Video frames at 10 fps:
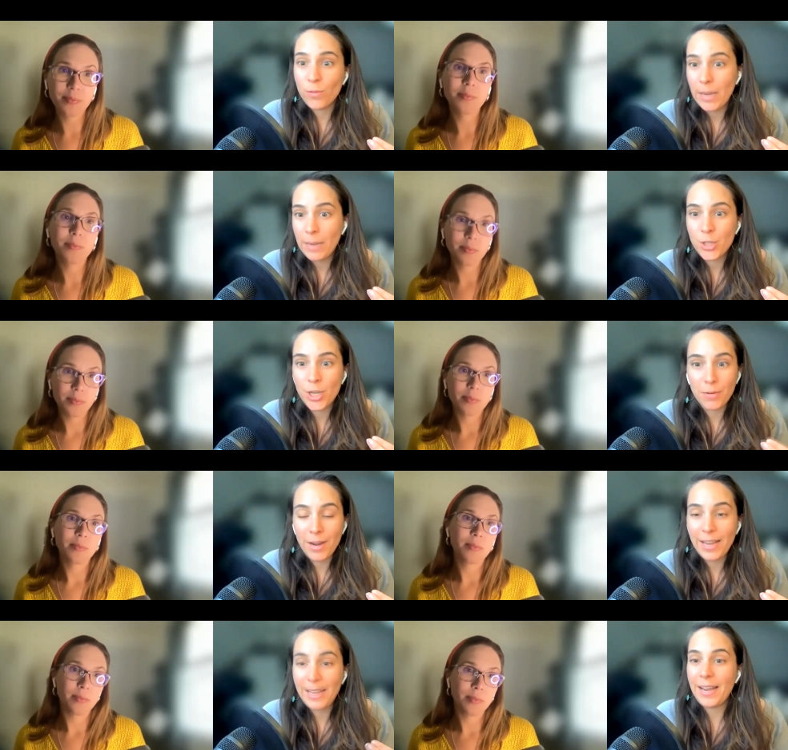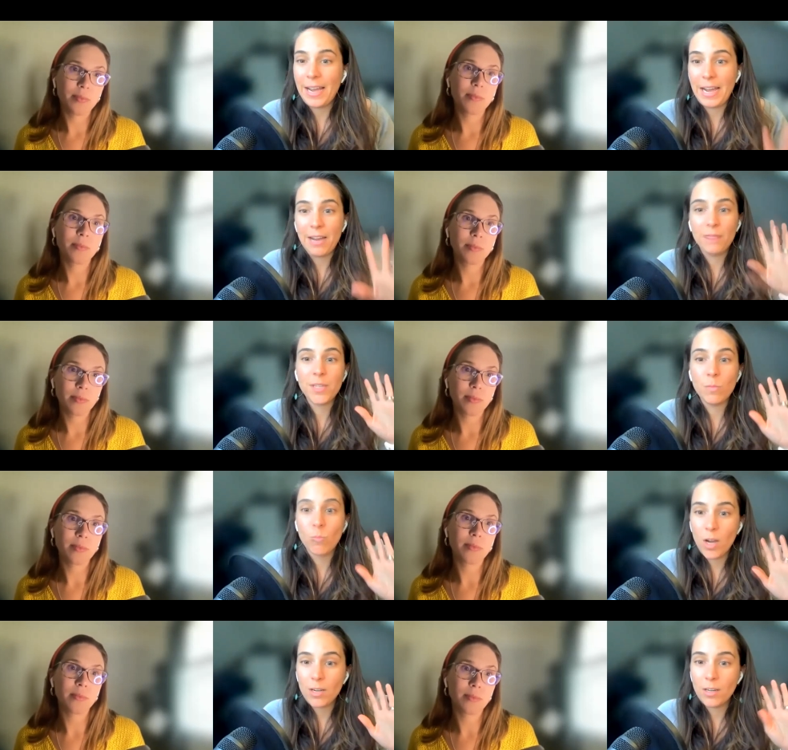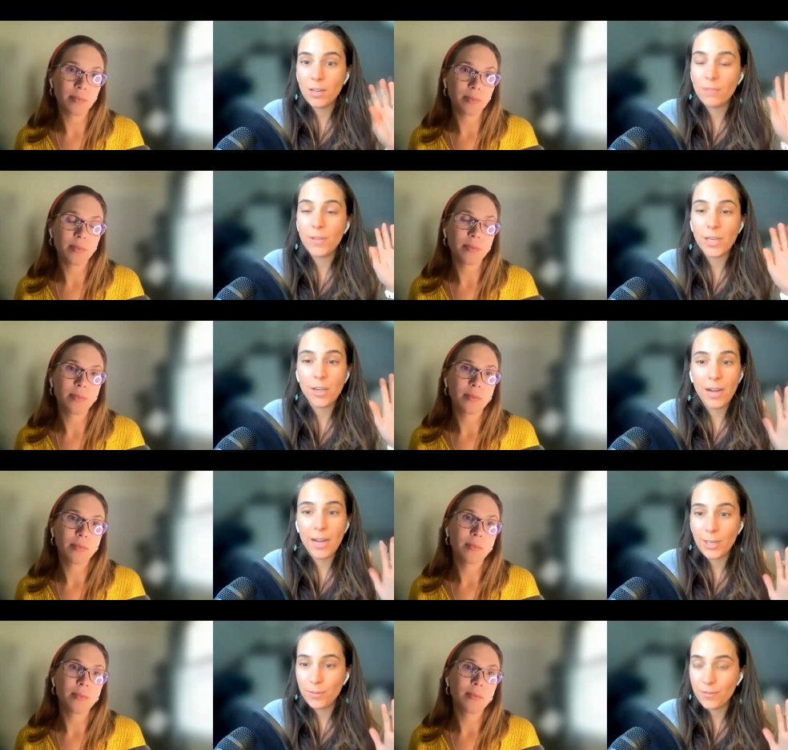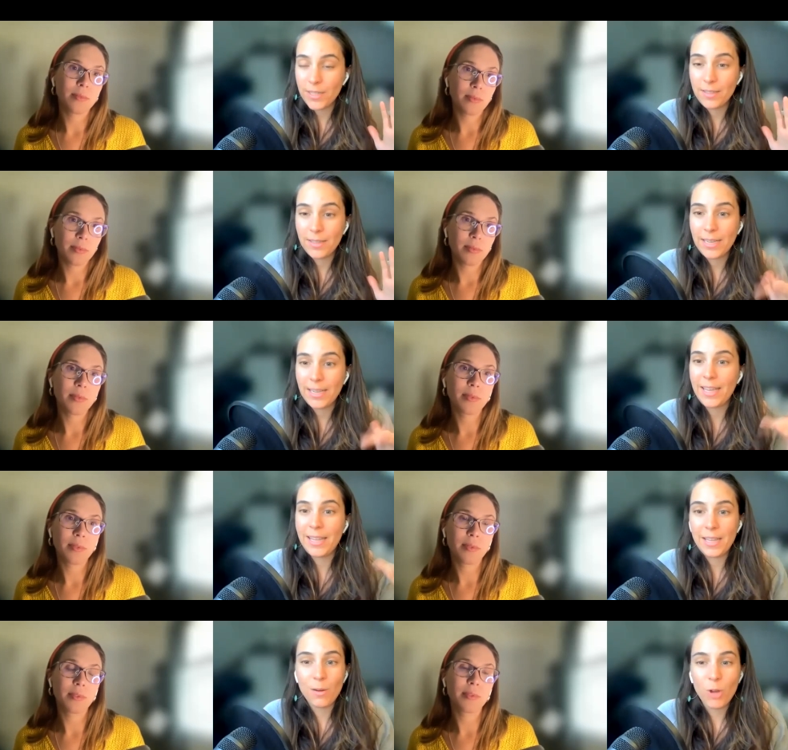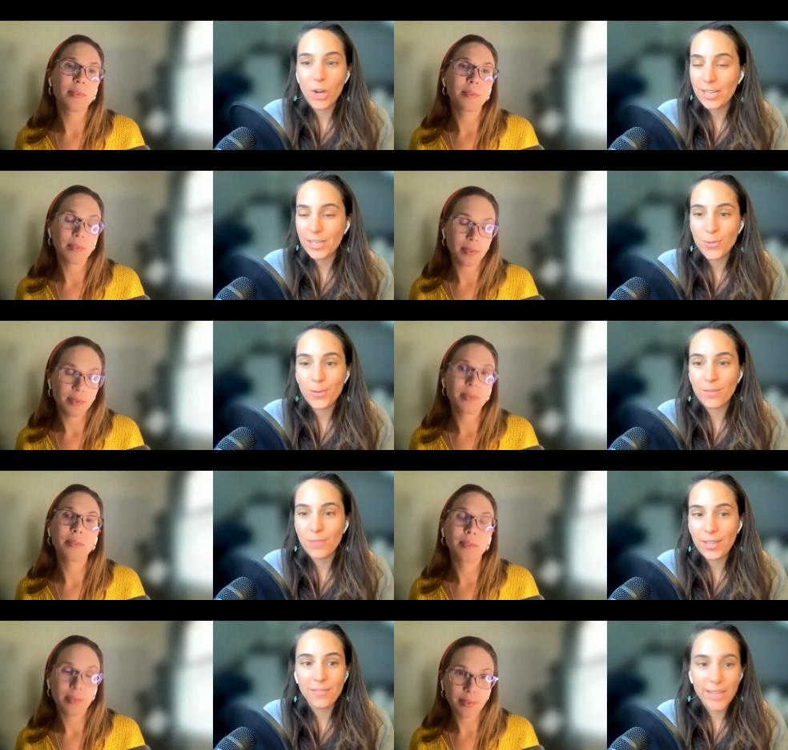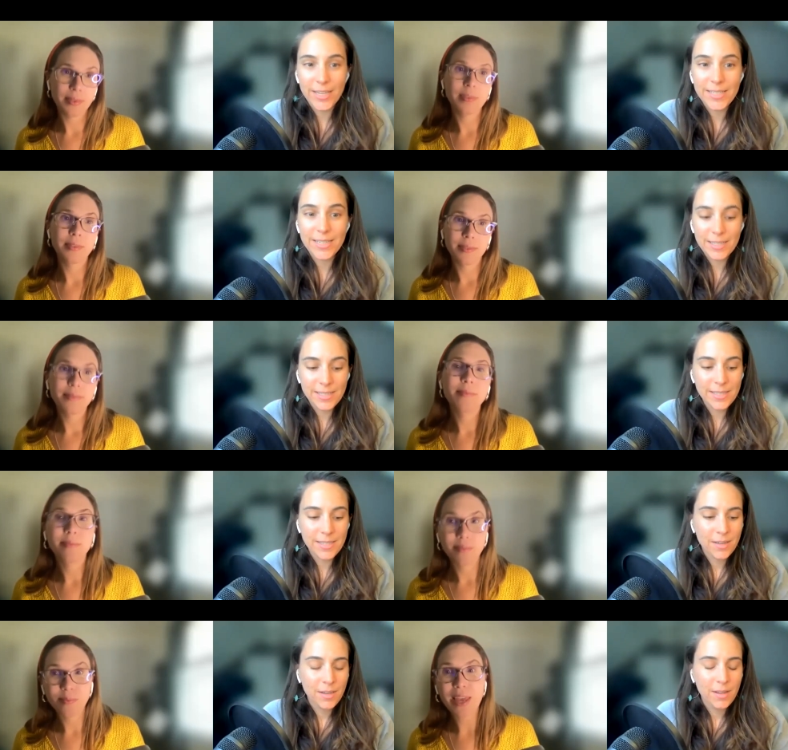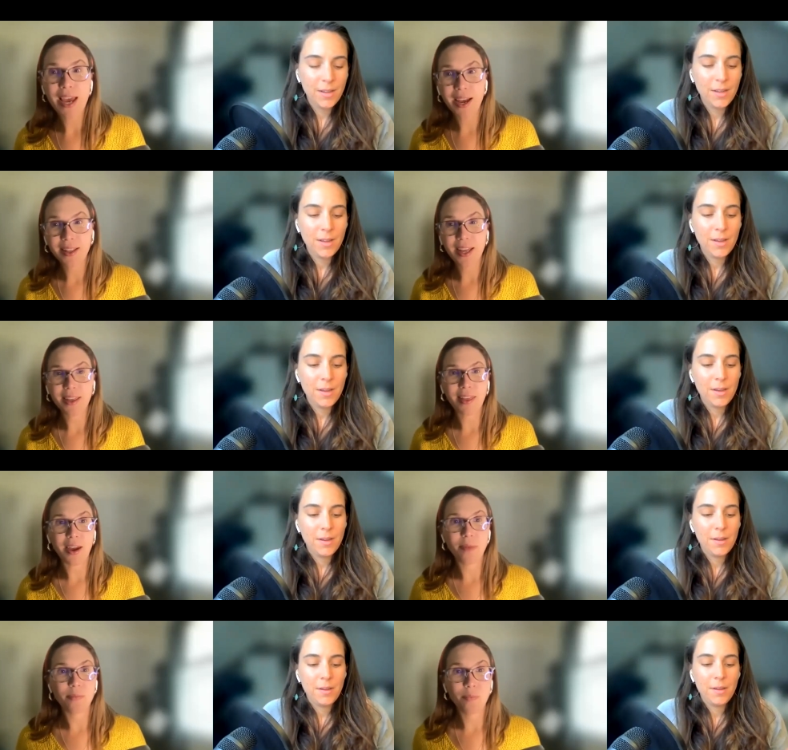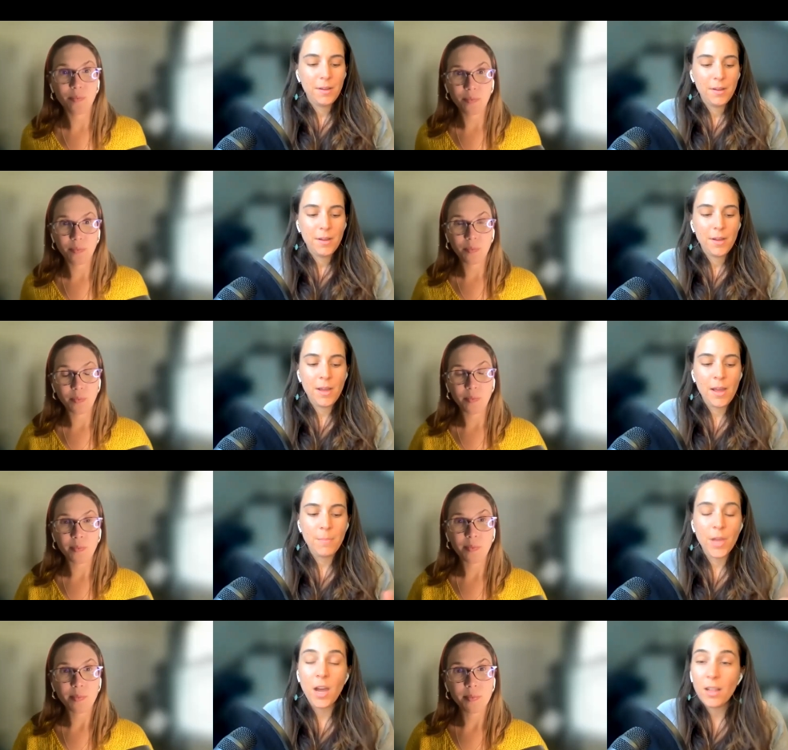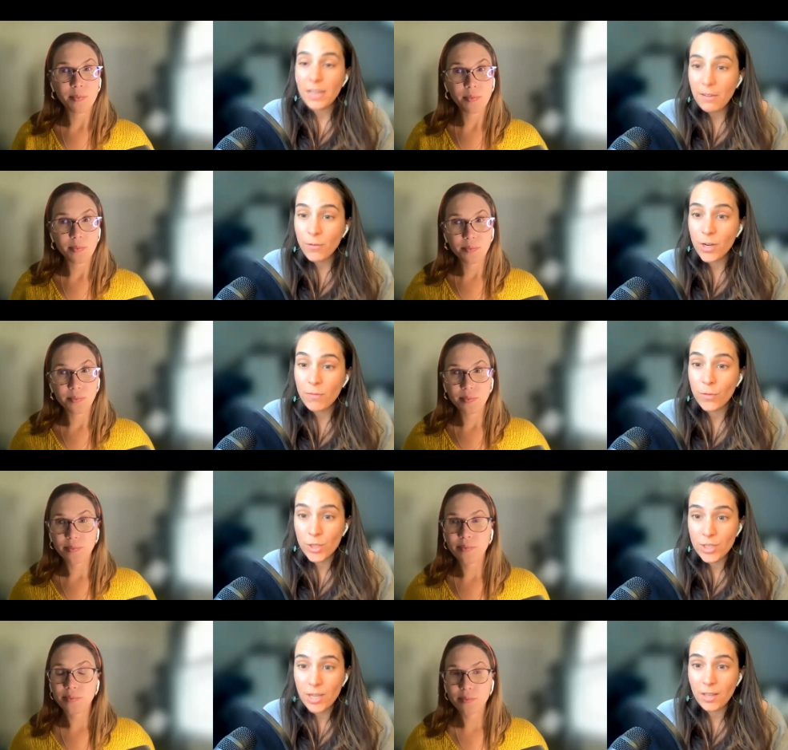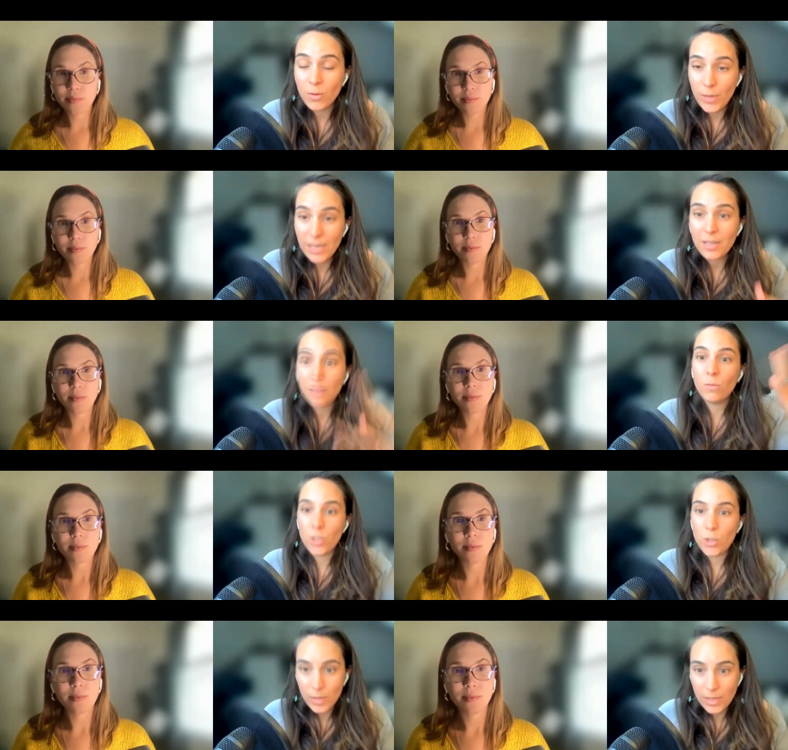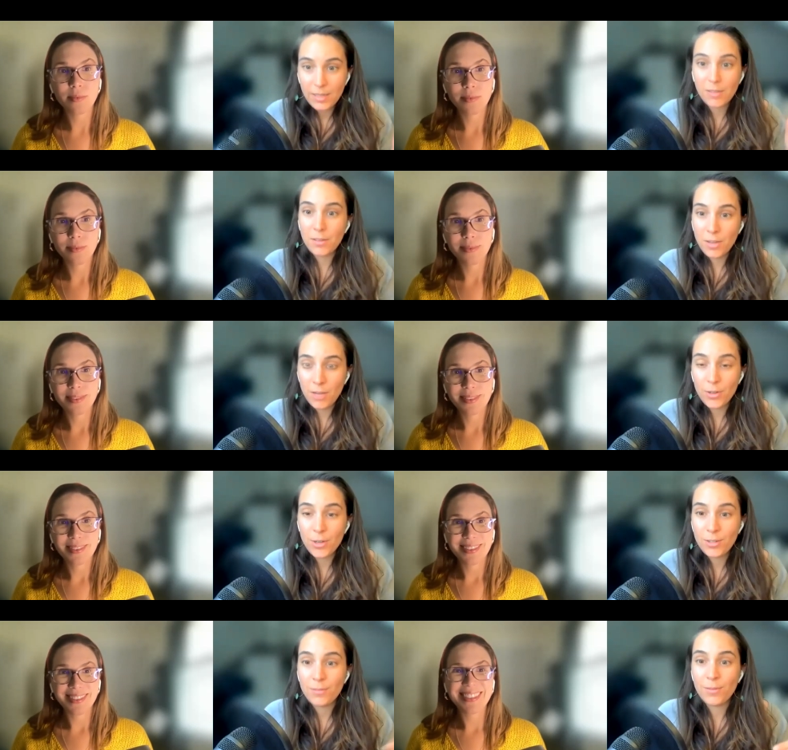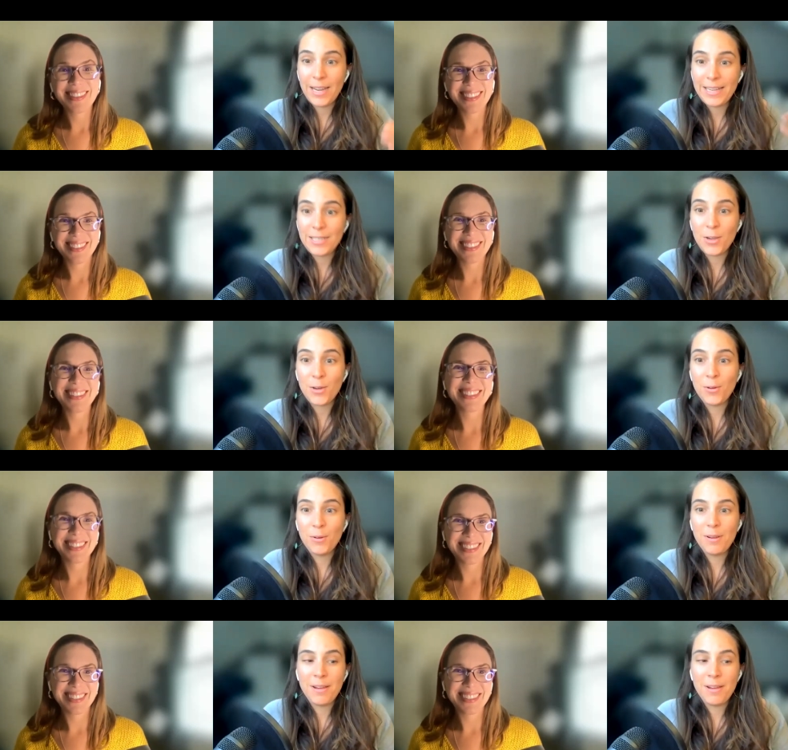Speaker 1: vibe check right have some water figure out how you're feeling and then walk into whatever the event is
Speaker 2: yeah i like that
Speaker 1: um, the holiday for verse hollow week which we covered right so